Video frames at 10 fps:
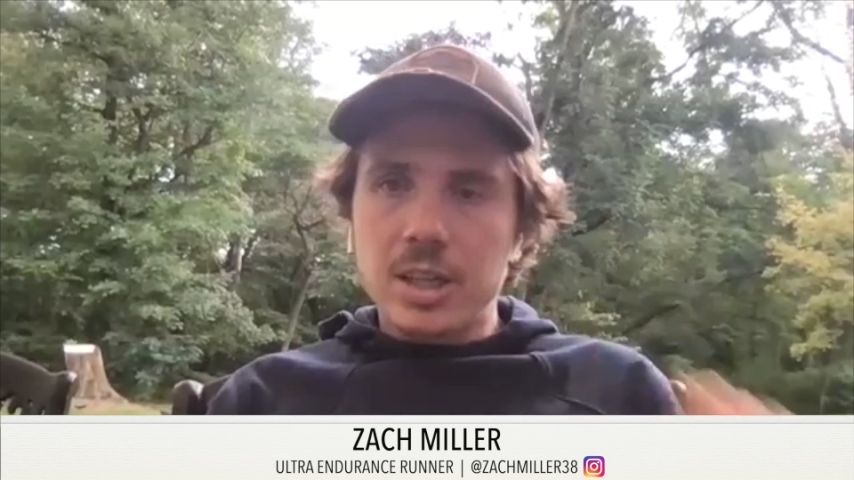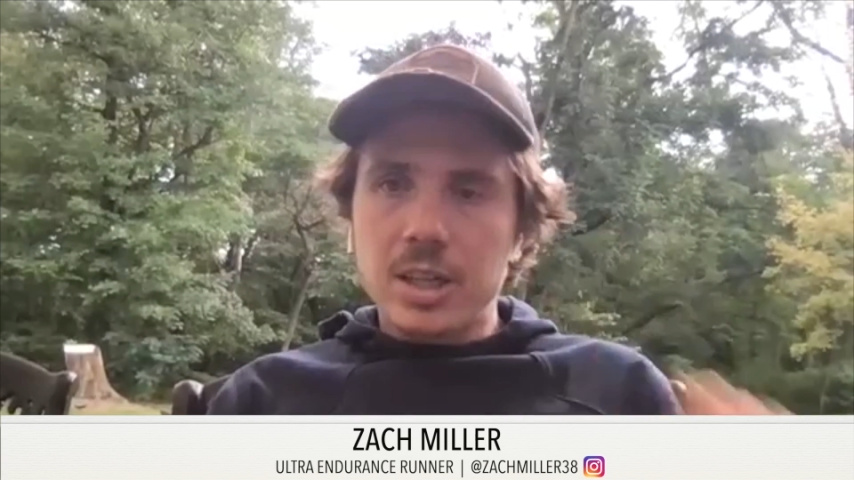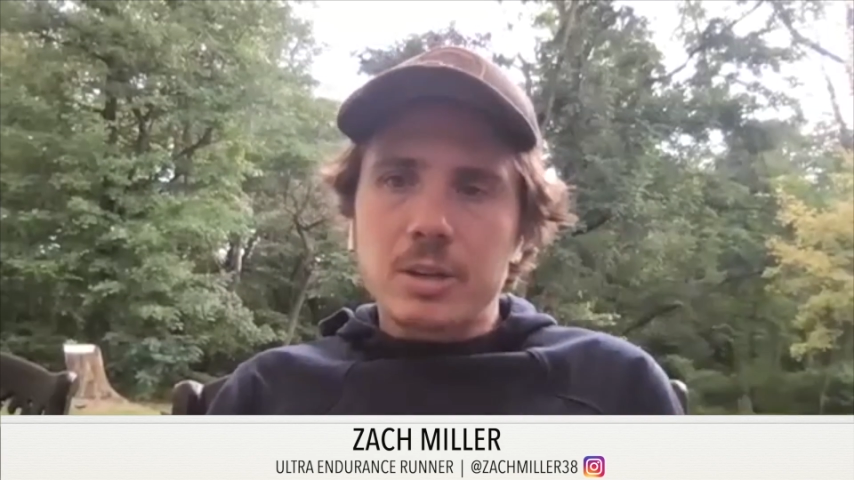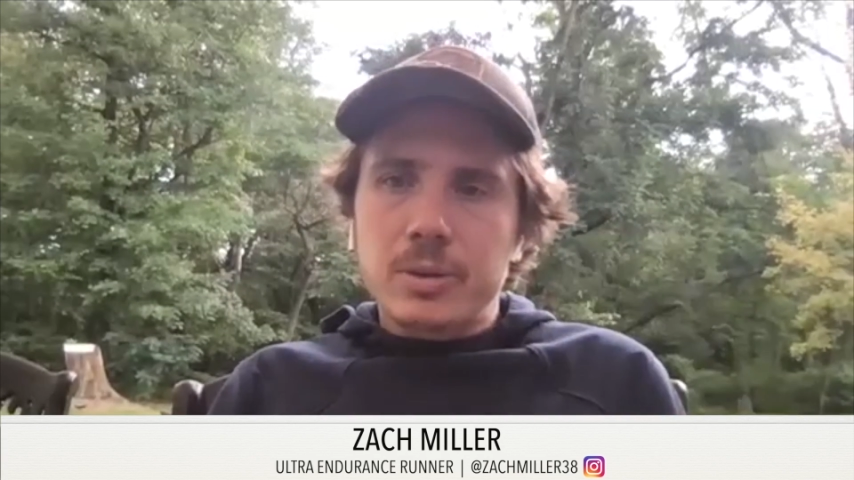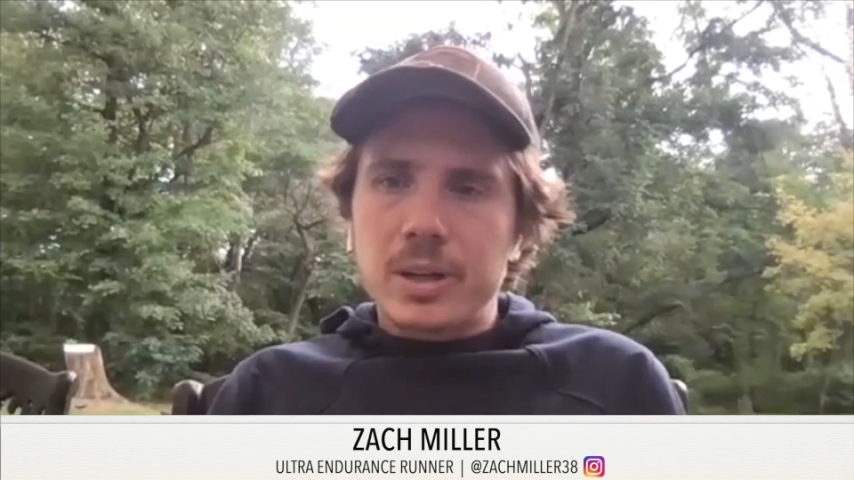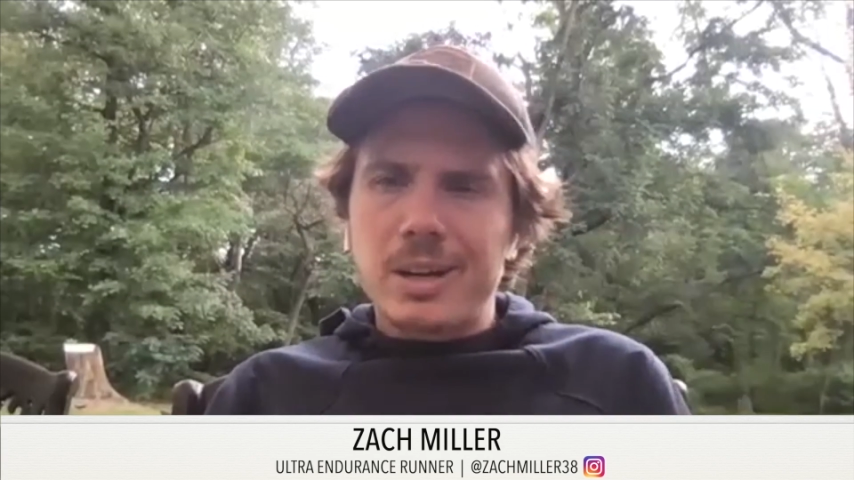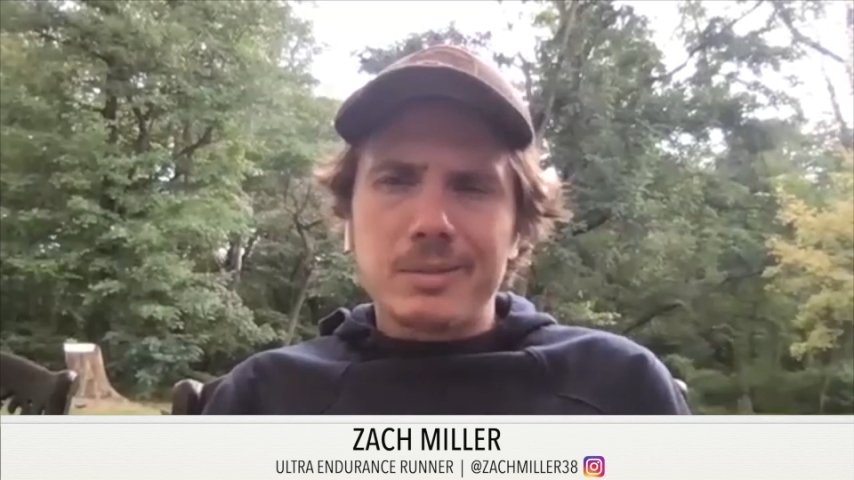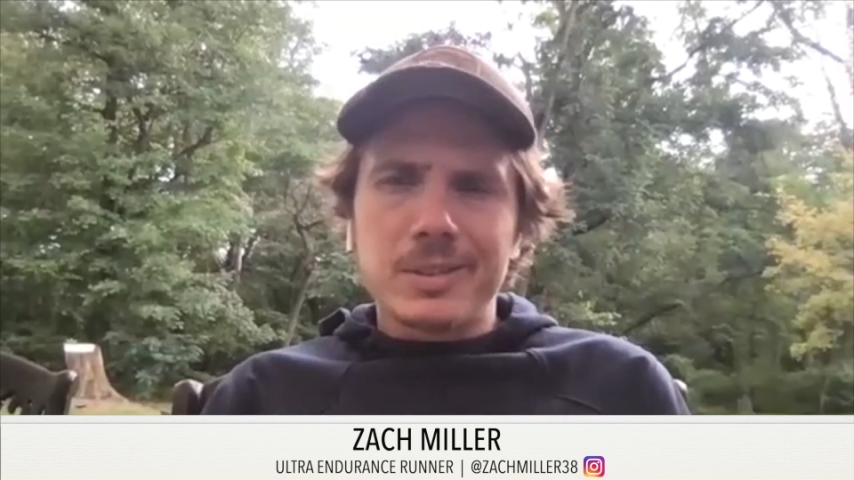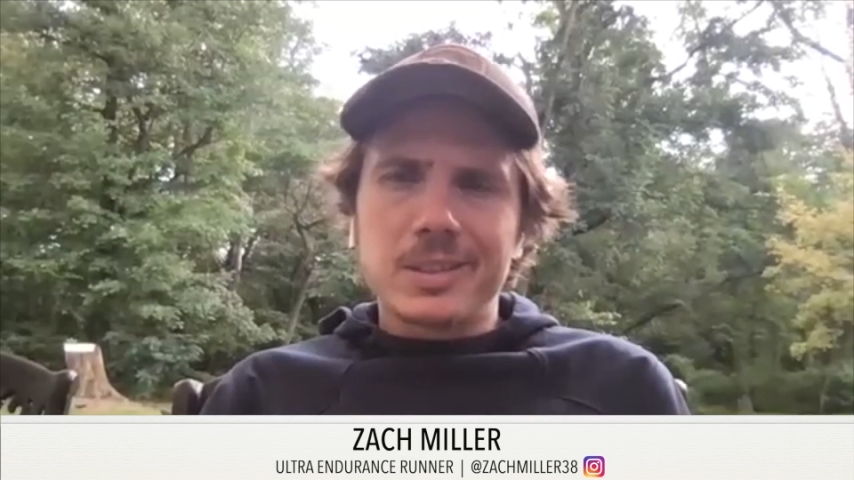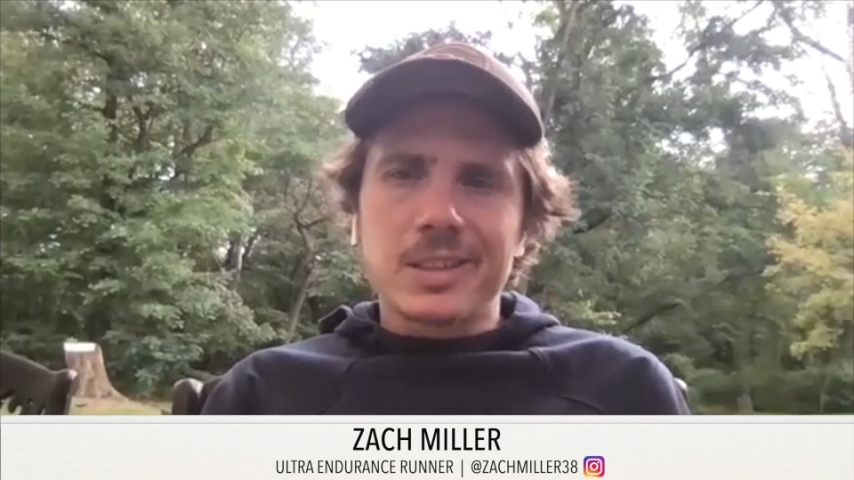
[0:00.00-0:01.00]
like when I
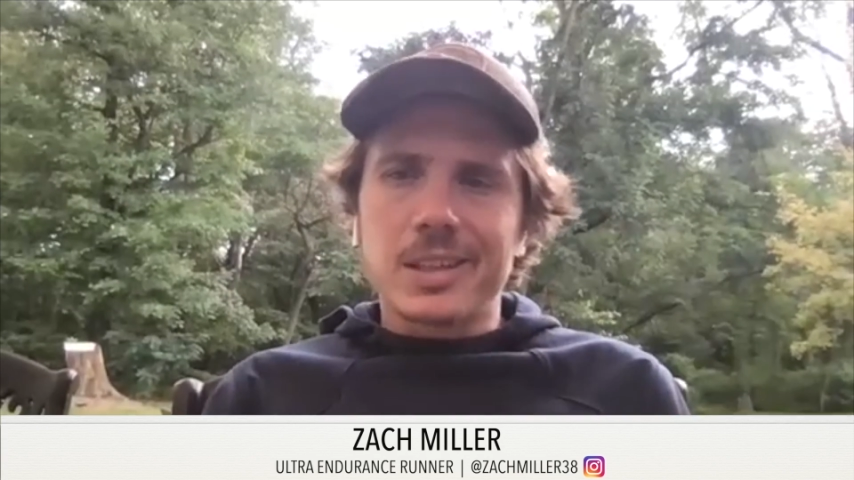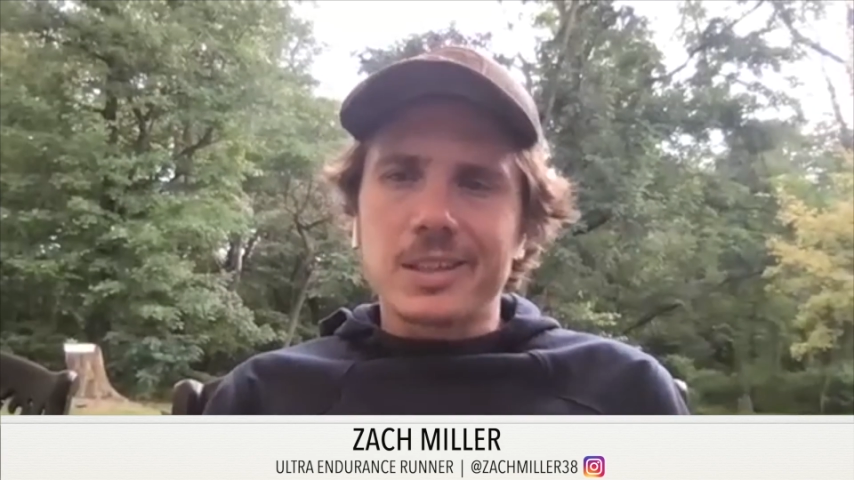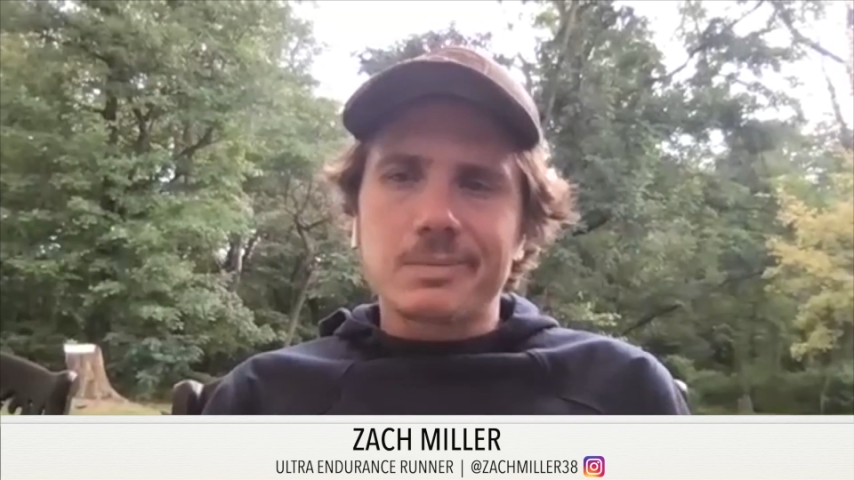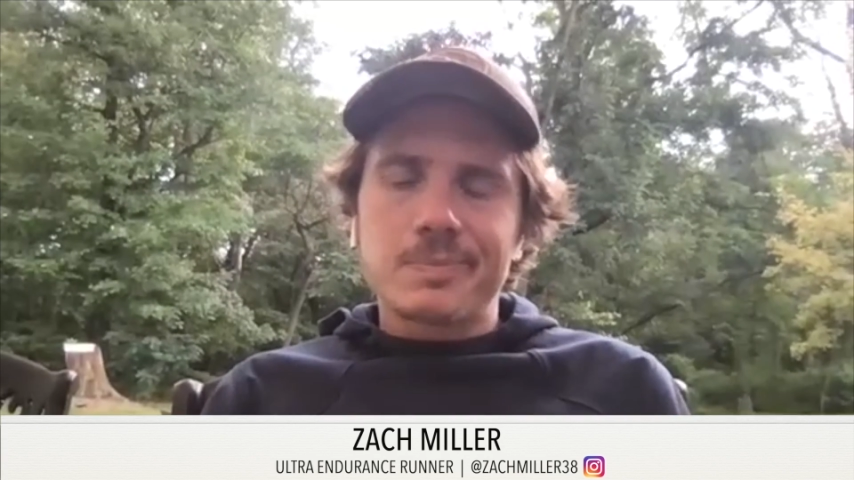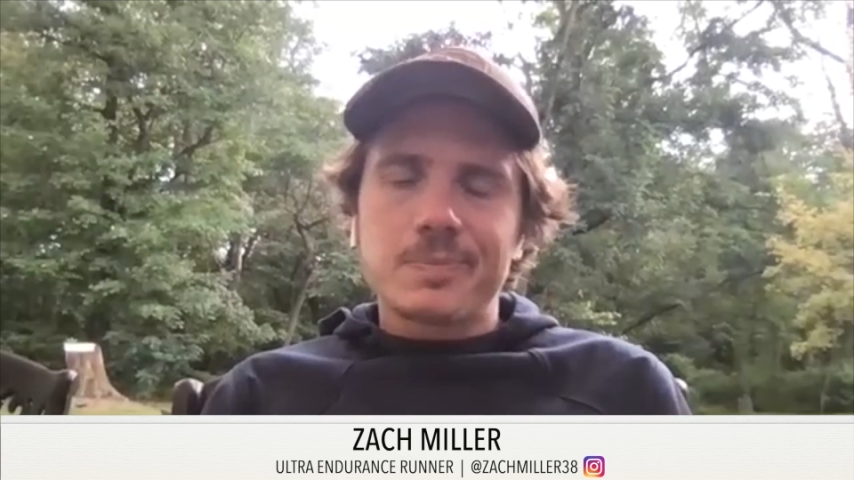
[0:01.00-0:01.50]
would like